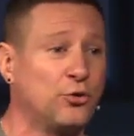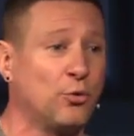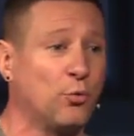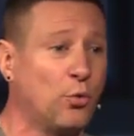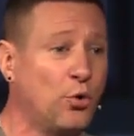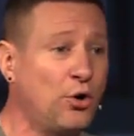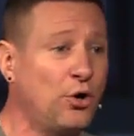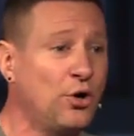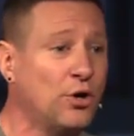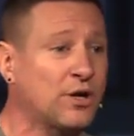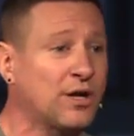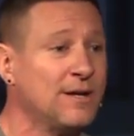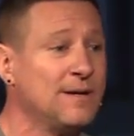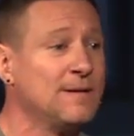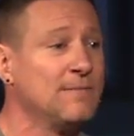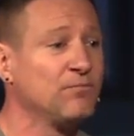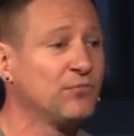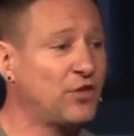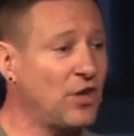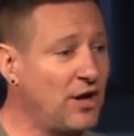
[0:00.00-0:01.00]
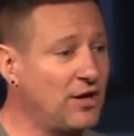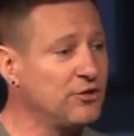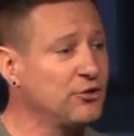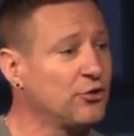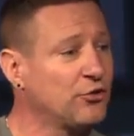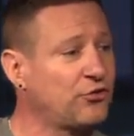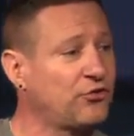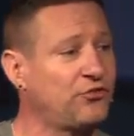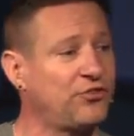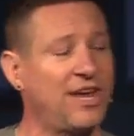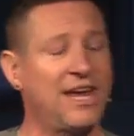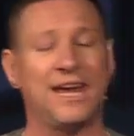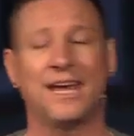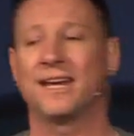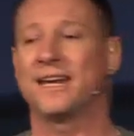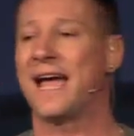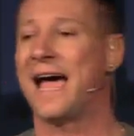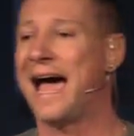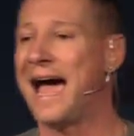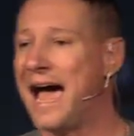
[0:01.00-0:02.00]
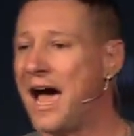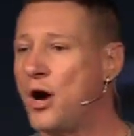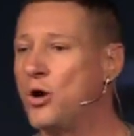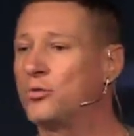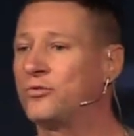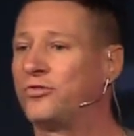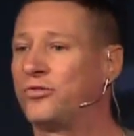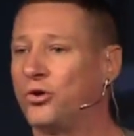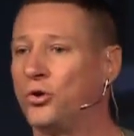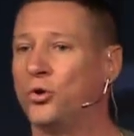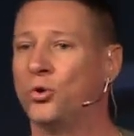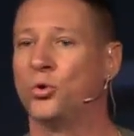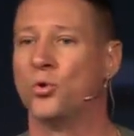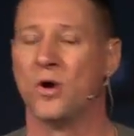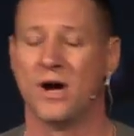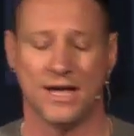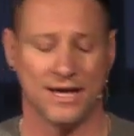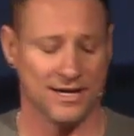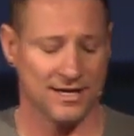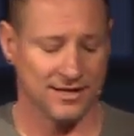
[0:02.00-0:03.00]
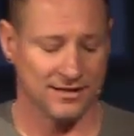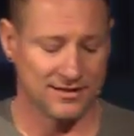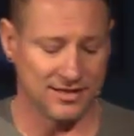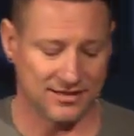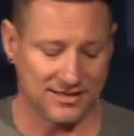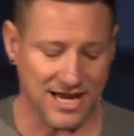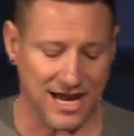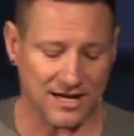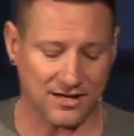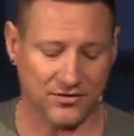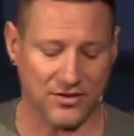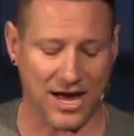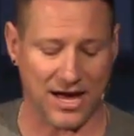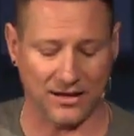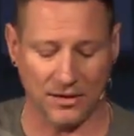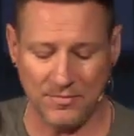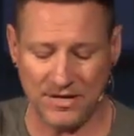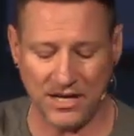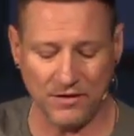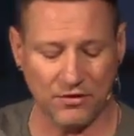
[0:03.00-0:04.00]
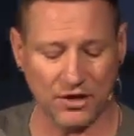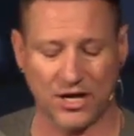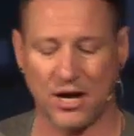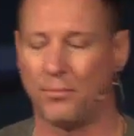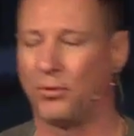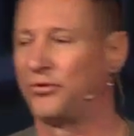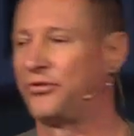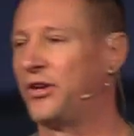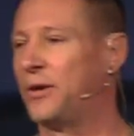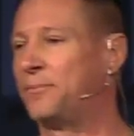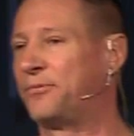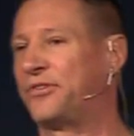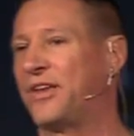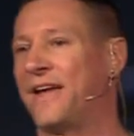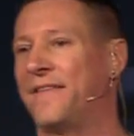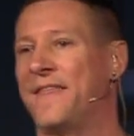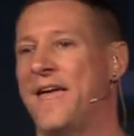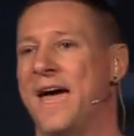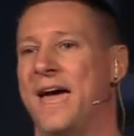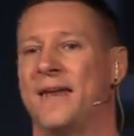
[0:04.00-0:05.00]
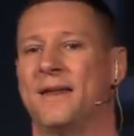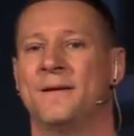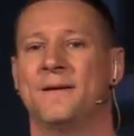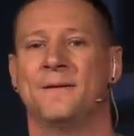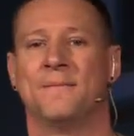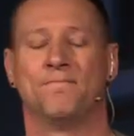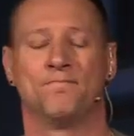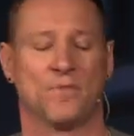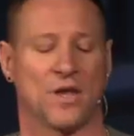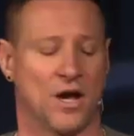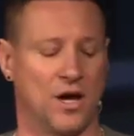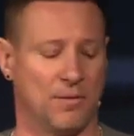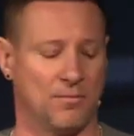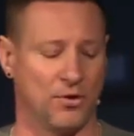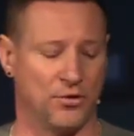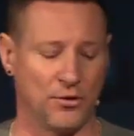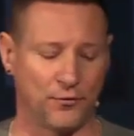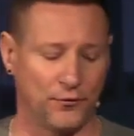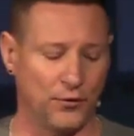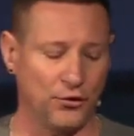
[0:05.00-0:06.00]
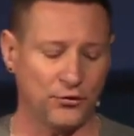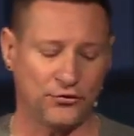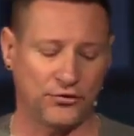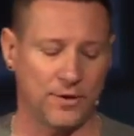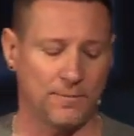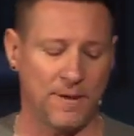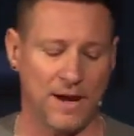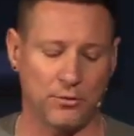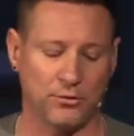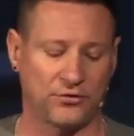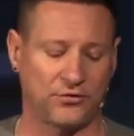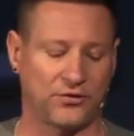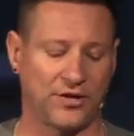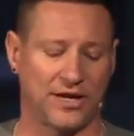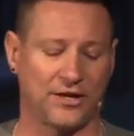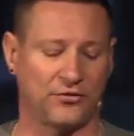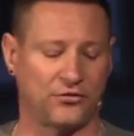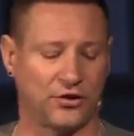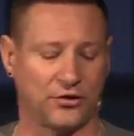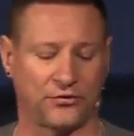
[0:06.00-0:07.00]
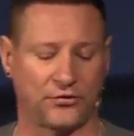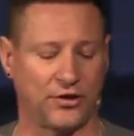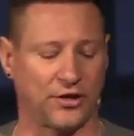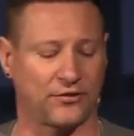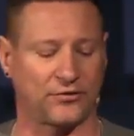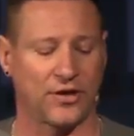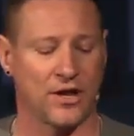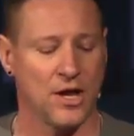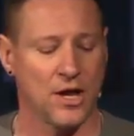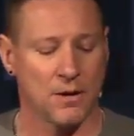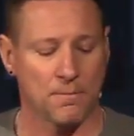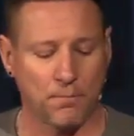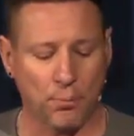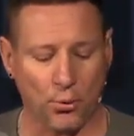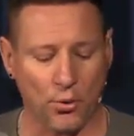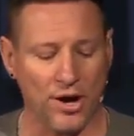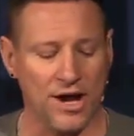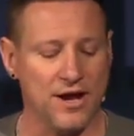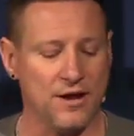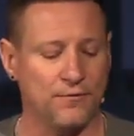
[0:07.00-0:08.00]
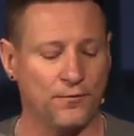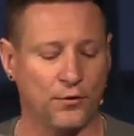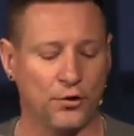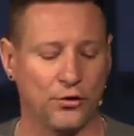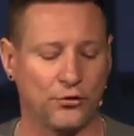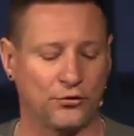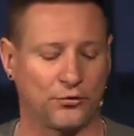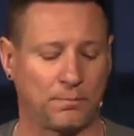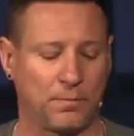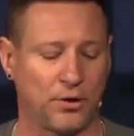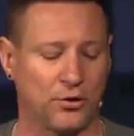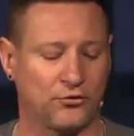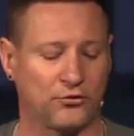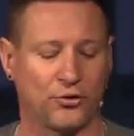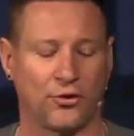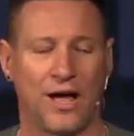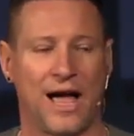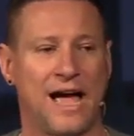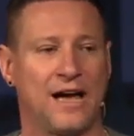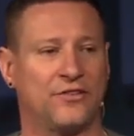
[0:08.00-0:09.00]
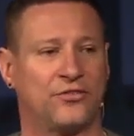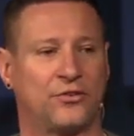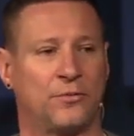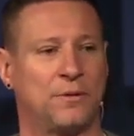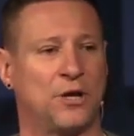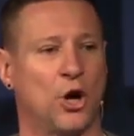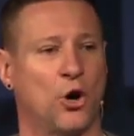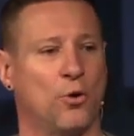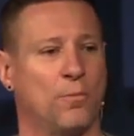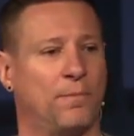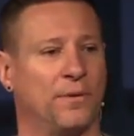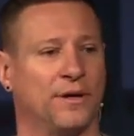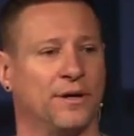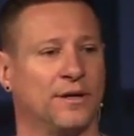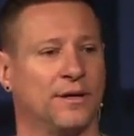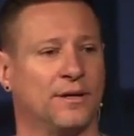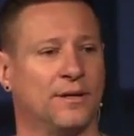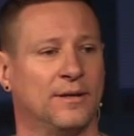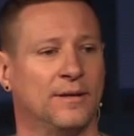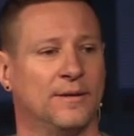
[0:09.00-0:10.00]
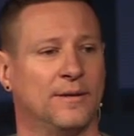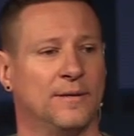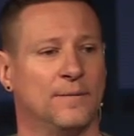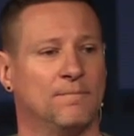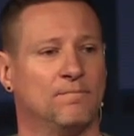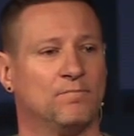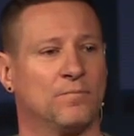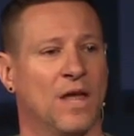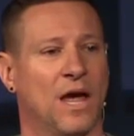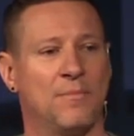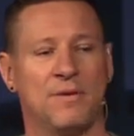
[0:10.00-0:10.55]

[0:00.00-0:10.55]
the work to understand how to detect that. Let me give you a couple tips on that. The first tip I would say is just this. Pray for your spiritual eyes to be open. I